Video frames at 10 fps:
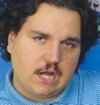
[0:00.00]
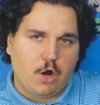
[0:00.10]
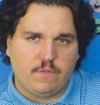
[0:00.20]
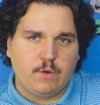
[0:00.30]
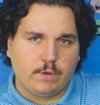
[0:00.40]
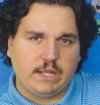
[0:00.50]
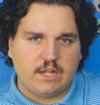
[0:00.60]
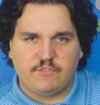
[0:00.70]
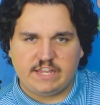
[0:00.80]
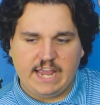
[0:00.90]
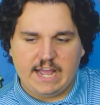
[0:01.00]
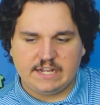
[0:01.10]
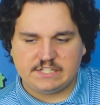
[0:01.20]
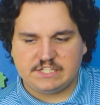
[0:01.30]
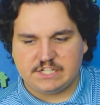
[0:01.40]
they really love the
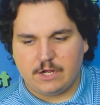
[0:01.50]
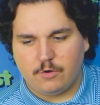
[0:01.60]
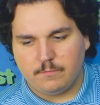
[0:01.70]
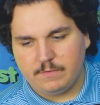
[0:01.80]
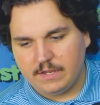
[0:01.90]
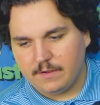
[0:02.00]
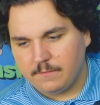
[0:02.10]
cast, so yeah.